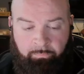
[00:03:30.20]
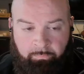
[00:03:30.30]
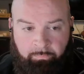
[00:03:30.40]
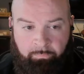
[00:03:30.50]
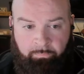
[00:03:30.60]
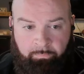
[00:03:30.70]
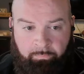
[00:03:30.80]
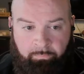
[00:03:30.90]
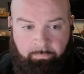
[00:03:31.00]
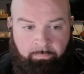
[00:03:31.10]

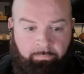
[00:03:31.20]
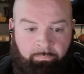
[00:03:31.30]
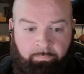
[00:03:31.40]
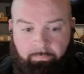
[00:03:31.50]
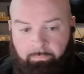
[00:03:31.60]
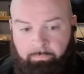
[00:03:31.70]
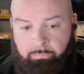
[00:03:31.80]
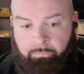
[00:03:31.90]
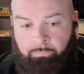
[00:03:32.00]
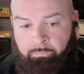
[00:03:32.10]

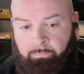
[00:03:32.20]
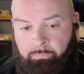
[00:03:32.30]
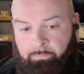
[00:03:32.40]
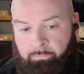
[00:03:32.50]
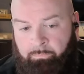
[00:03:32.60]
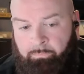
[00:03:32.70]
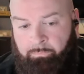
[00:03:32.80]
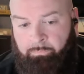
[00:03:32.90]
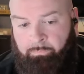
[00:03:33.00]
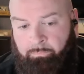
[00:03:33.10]

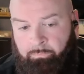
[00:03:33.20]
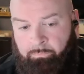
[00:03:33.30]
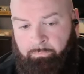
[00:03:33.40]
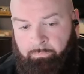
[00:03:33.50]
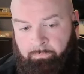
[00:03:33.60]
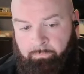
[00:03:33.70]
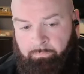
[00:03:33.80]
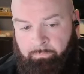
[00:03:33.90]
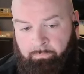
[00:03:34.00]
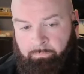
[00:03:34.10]

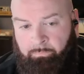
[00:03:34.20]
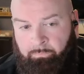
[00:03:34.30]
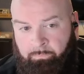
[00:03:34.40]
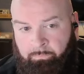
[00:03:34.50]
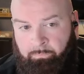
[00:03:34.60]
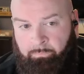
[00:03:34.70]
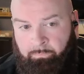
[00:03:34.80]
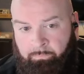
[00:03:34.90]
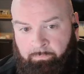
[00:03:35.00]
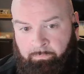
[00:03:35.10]

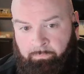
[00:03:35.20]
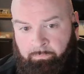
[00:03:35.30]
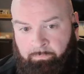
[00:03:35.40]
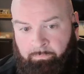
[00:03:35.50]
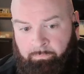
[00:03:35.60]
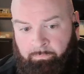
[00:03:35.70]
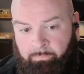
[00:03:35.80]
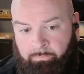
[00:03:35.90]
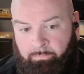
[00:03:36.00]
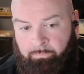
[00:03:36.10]

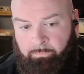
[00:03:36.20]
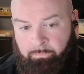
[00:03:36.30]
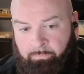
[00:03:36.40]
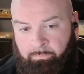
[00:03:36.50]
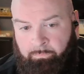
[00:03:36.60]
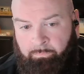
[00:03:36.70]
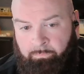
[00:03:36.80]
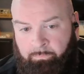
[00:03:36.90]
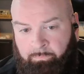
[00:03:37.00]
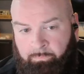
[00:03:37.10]
[no speech]